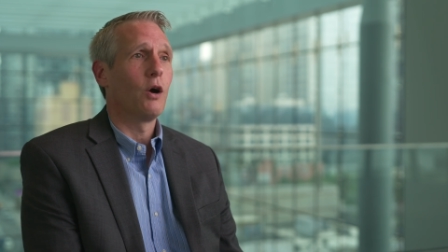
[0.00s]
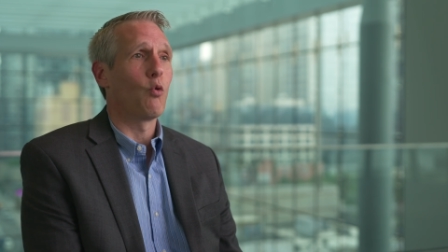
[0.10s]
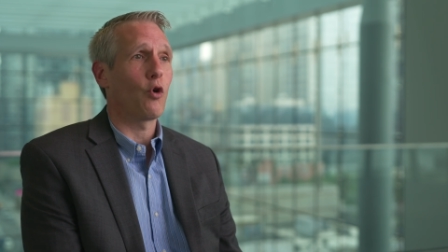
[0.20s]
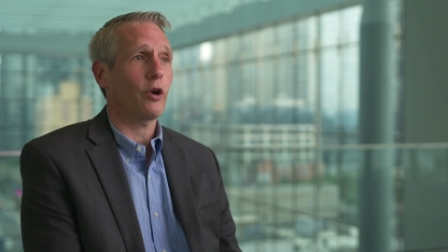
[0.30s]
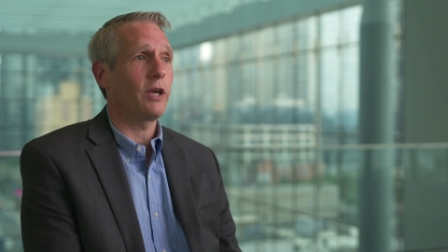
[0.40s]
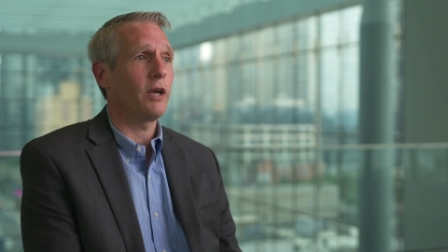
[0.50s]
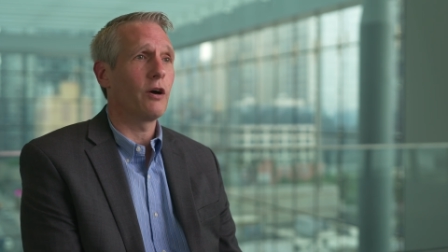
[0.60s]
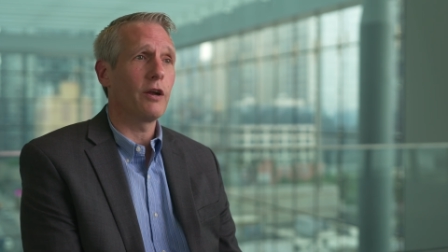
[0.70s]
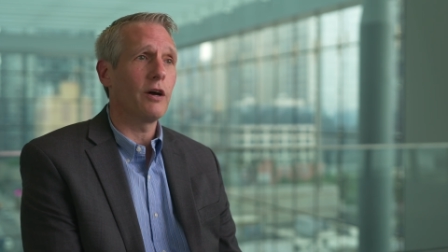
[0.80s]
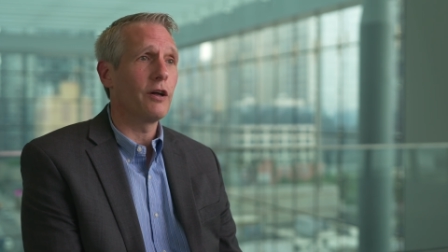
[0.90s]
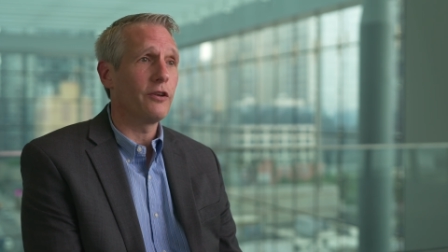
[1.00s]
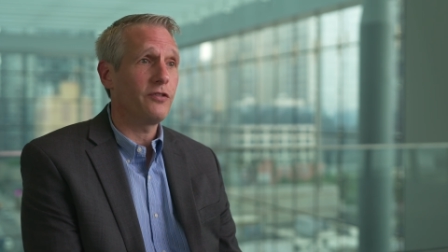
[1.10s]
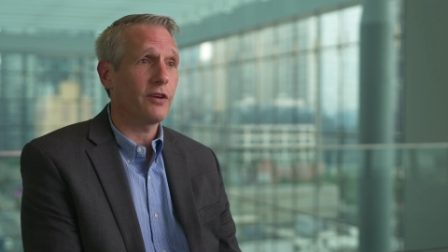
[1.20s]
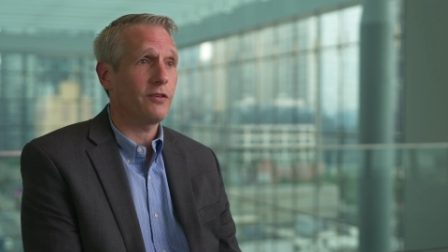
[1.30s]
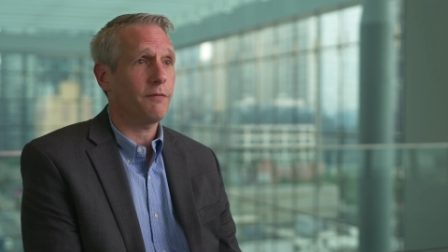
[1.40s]
working on a
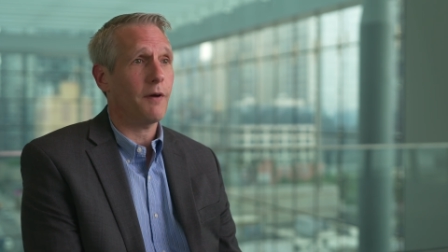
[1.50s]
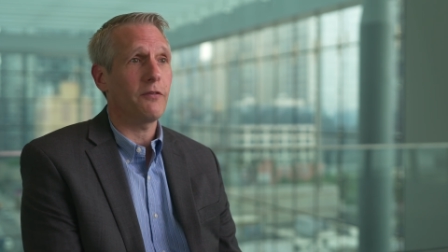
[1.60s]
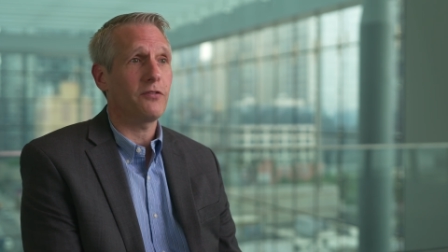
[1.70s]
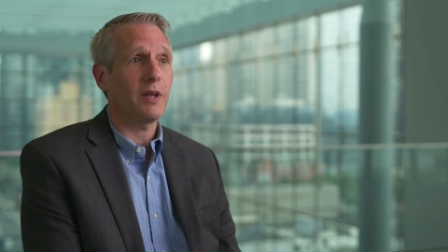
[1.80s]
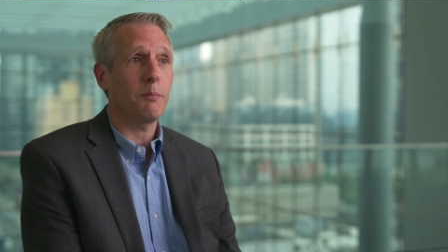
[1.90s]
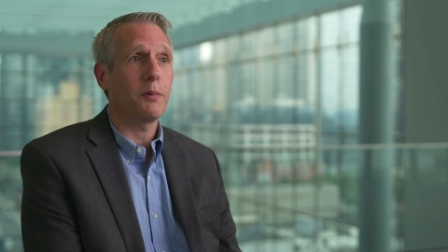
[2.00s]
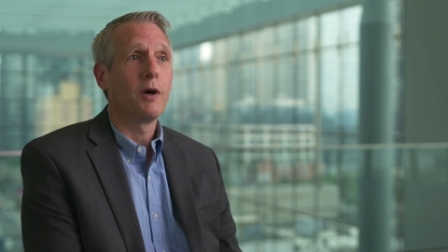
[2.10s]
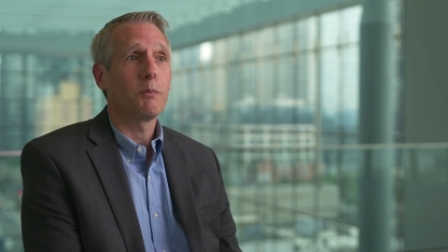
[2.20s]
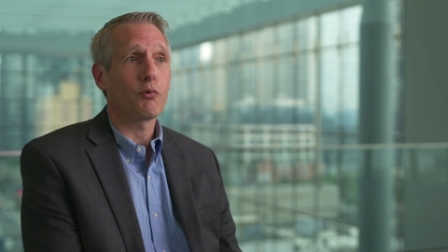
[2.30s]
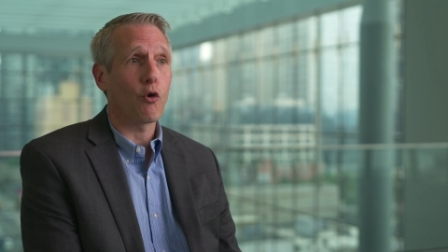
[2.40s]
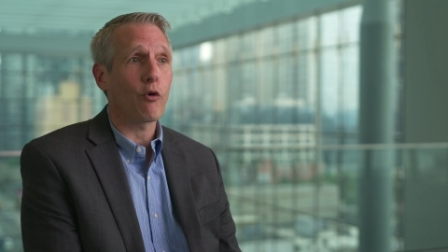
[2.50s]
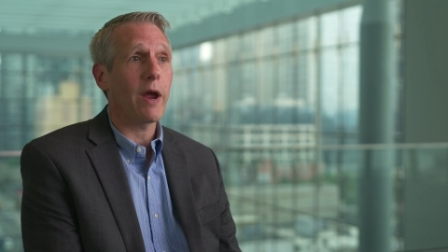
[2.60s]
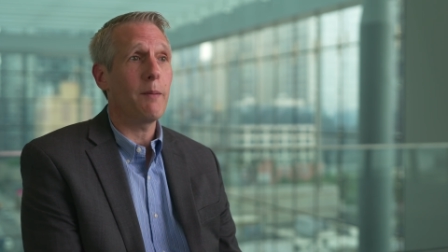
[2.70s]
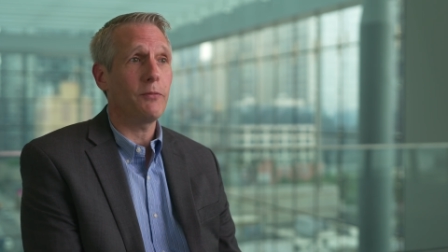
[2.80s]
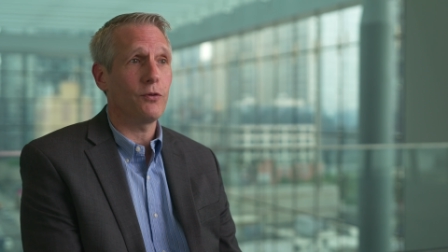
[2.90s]
65-step
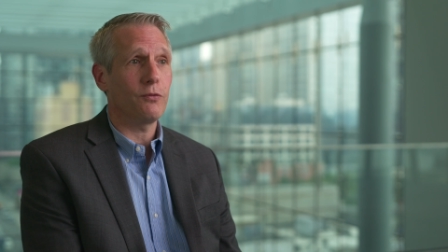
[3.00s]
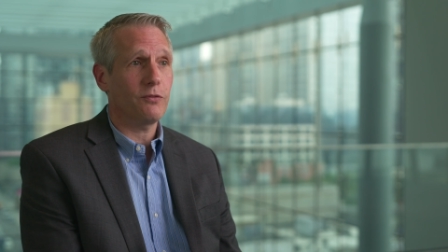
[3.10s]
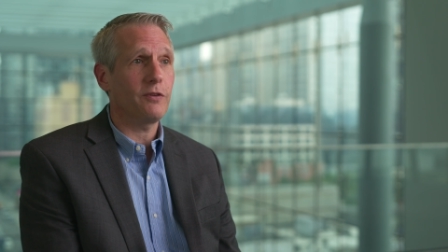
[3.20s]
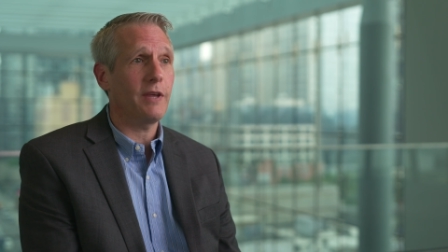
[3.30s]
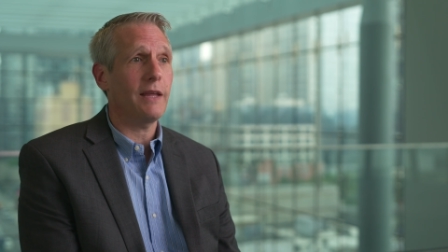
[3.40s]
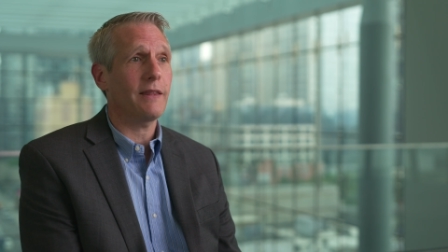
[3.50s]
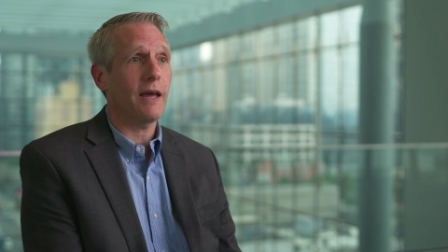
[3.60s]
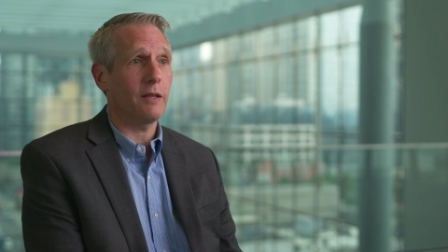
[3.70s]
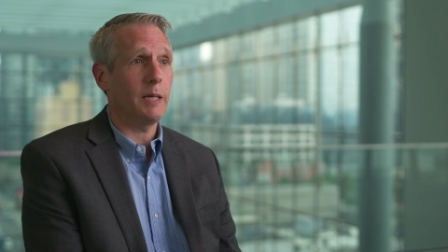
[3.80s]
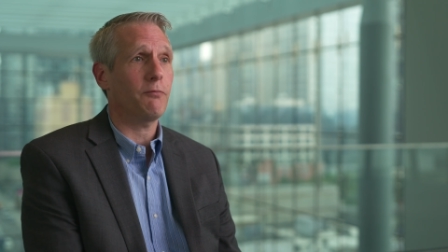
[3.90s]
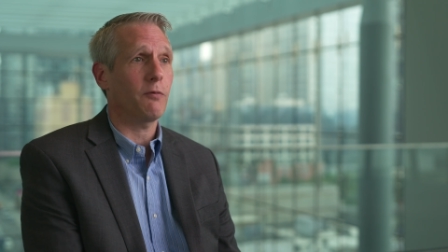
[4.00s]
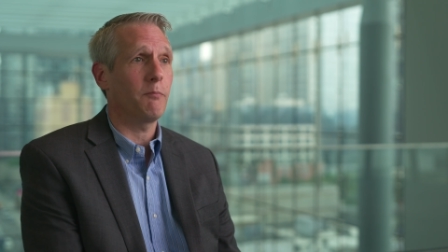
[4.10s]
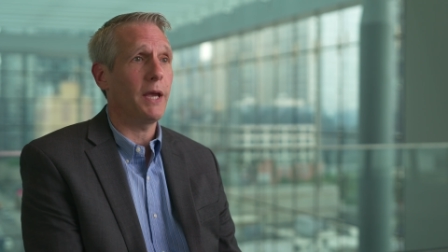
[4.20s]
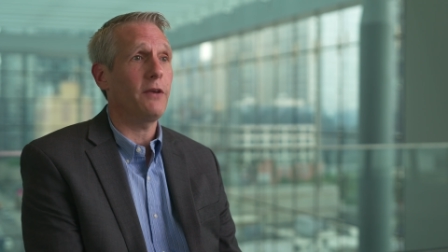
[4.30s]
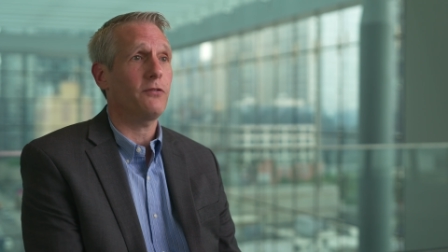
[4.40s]
program to, to take that leap
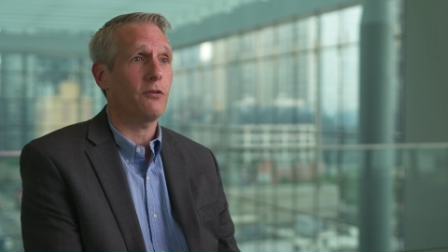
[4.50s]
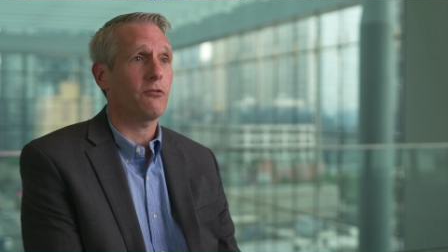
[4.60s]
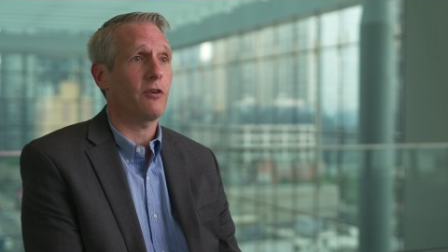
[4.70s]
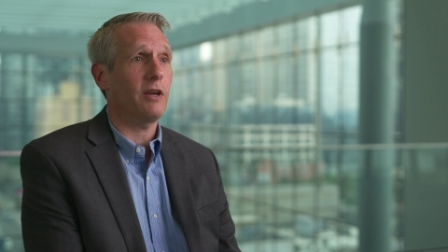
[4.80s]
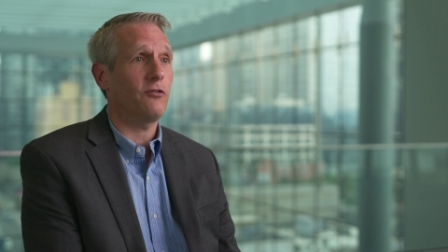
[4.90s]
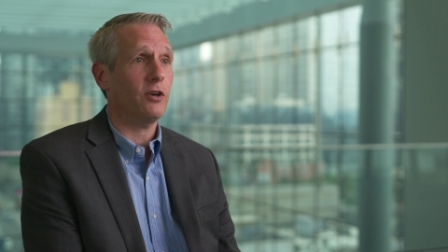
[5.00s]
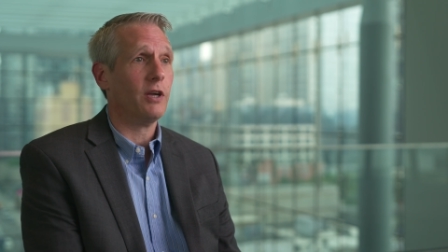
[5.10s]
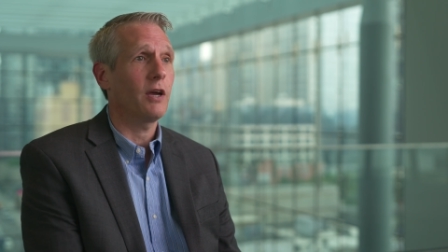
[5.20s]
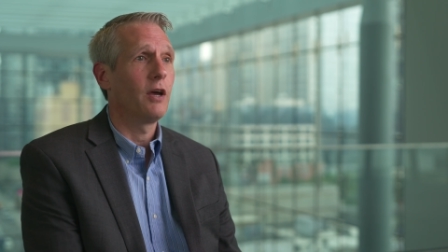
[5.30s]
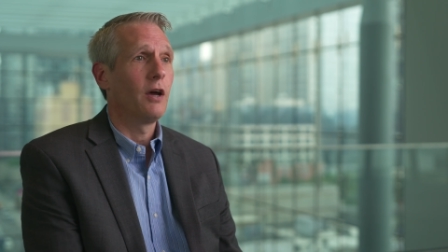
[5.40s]
from base to strategic.